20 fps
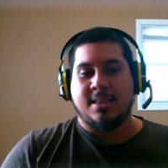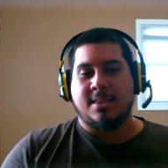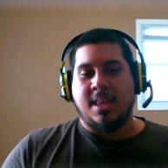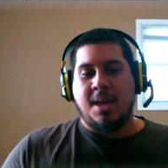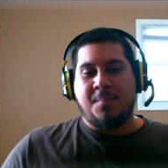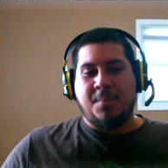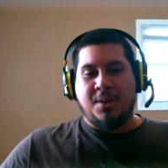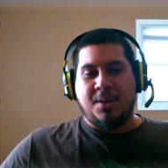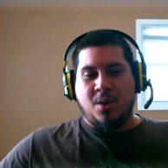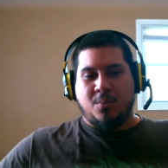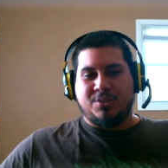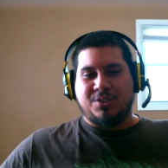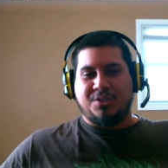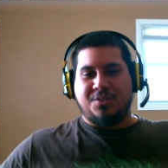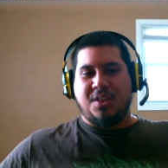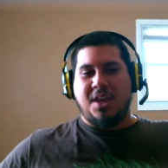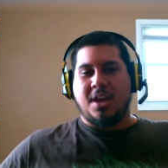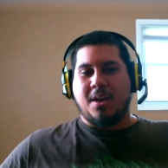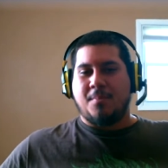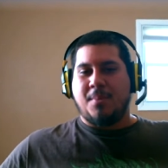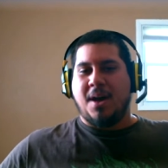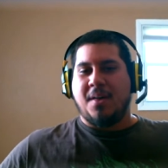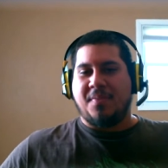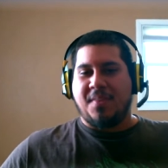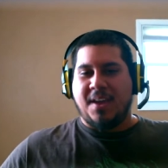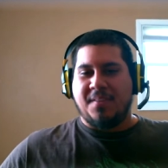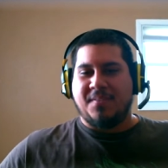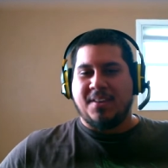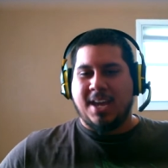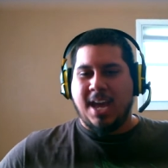Let me know what you think
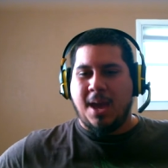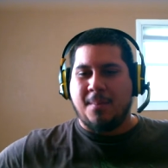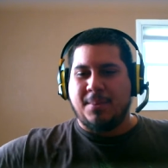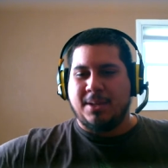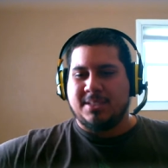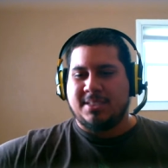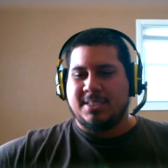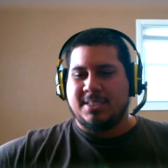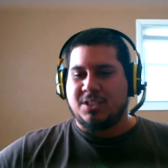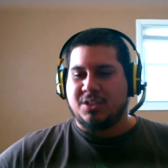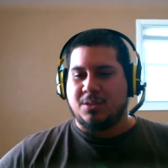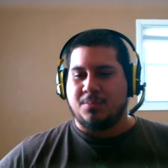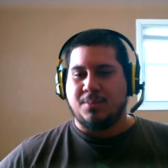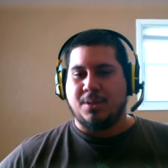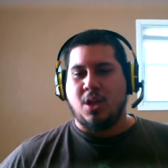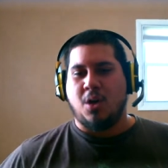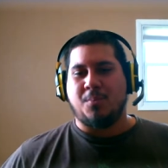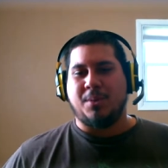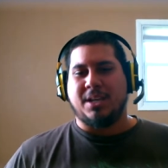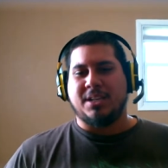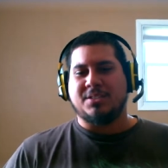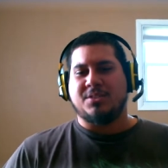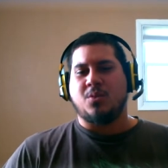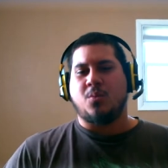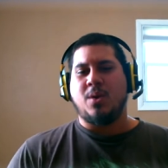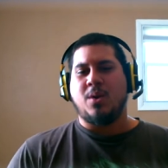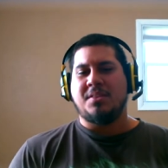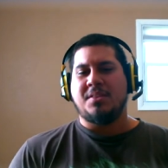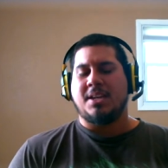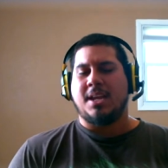about that in the comment section below because the
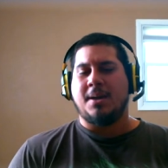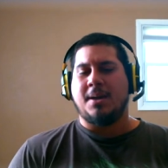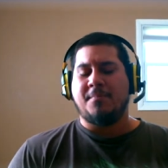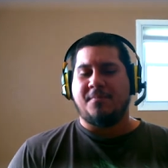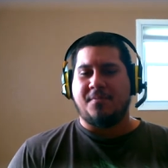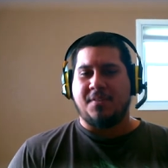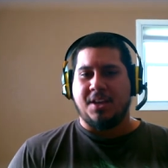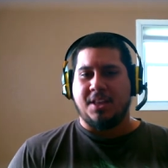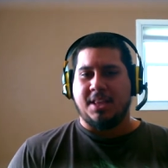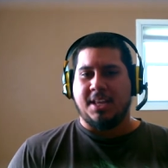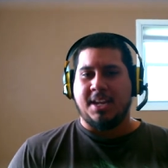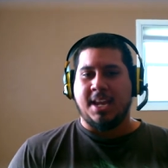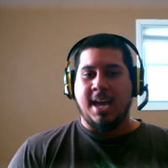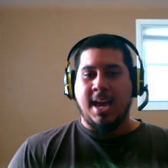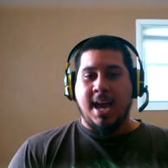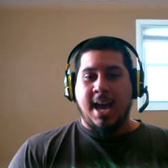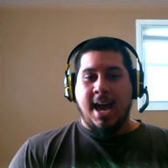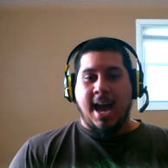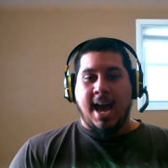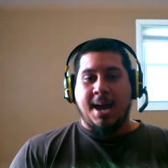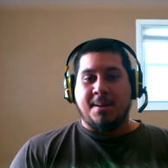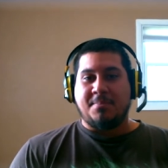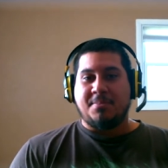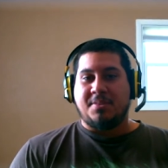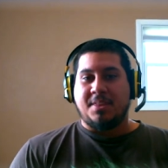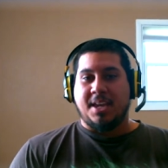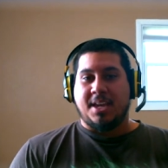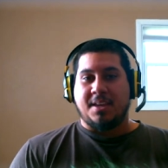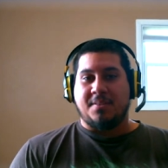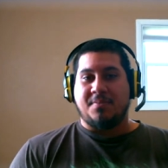way that I'm feeling, I'm
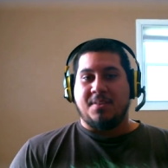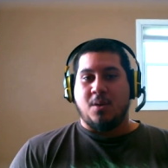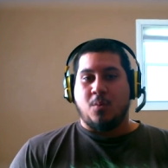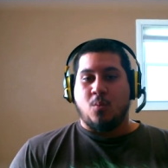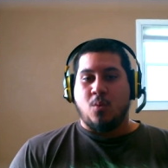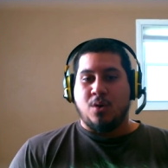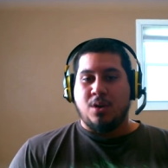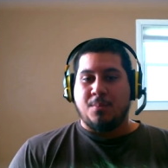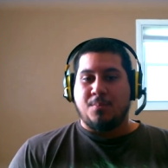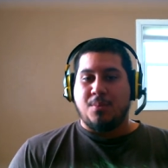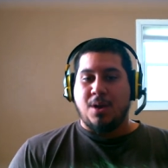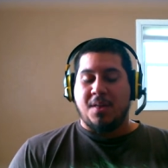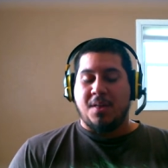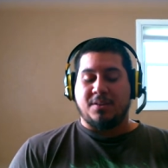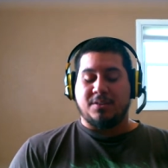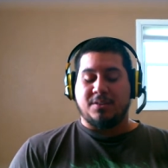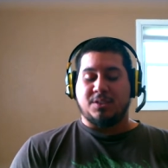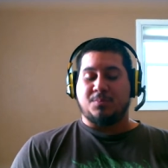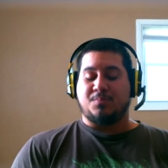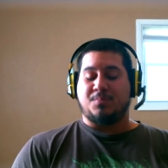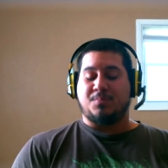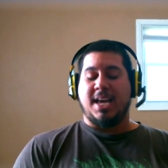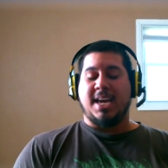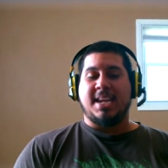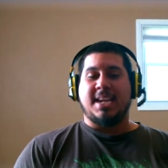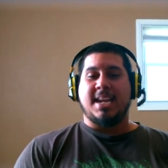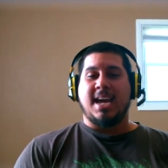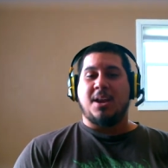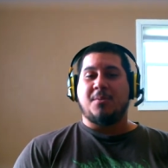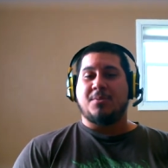thinking that Warner Brothers is
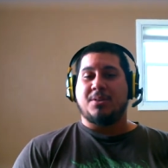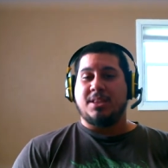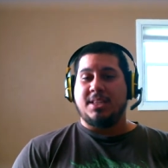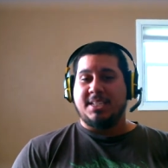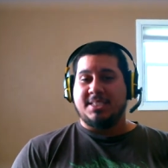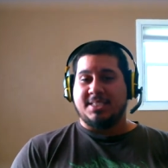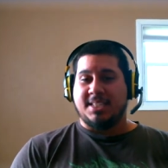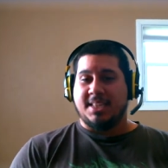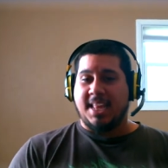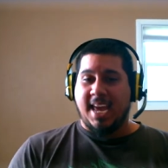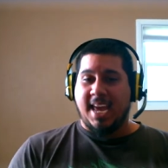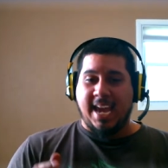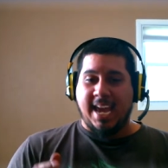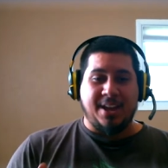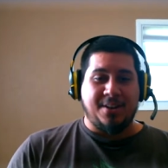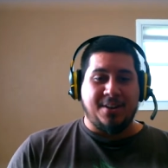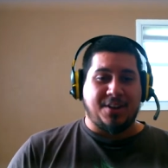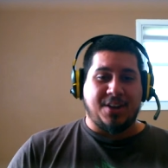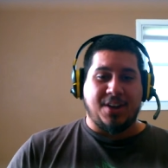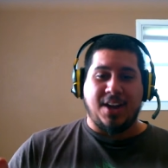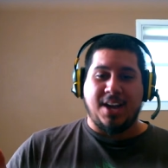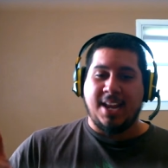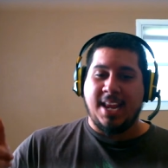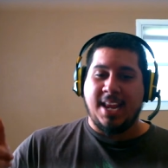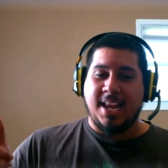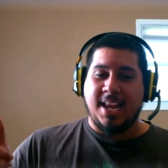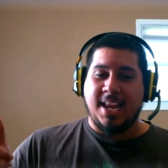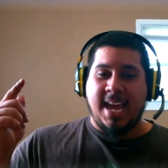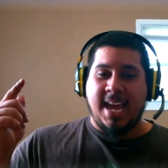planning on releasing the Ayer Cut